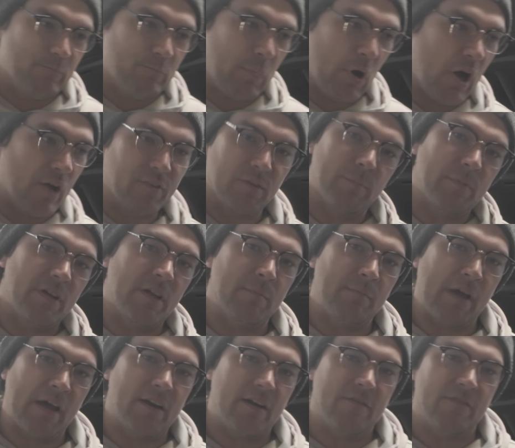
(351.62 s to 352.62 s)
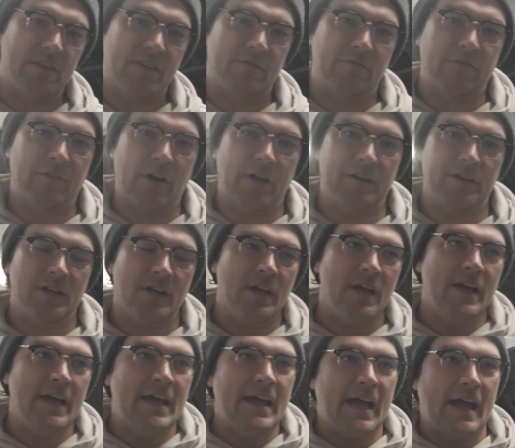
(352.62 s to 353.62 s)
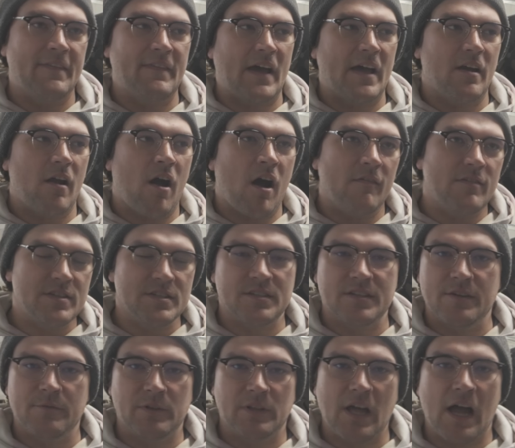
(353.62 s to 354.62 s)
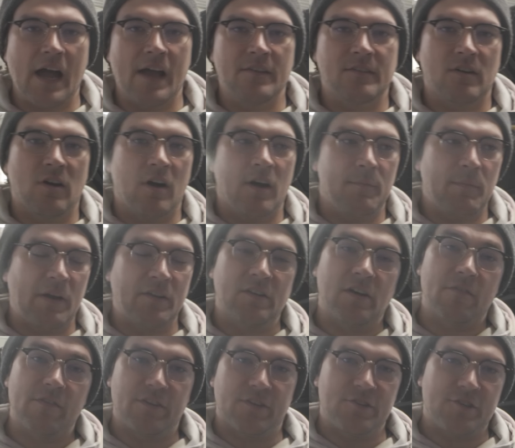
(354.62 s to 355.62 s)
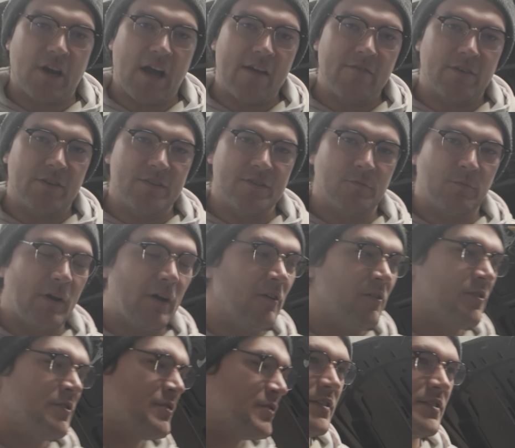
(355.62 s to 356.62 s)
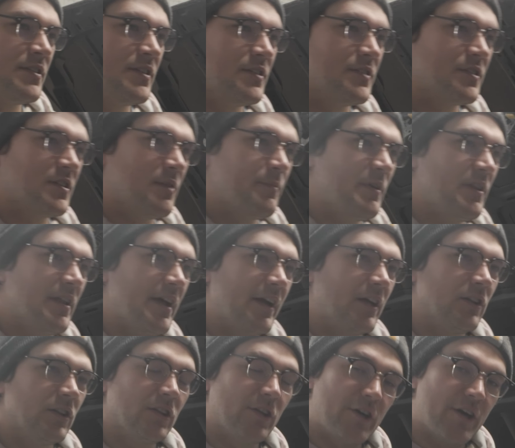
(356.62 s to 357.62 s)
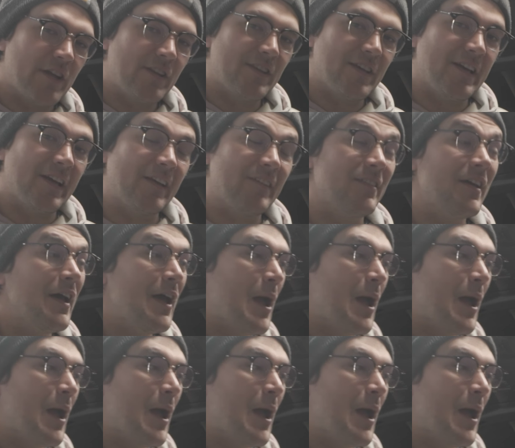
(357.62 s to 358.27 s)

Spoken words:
possibly competitive at the front. And that obviously relies on myself as a driver as well. This year is gonna be like learning things,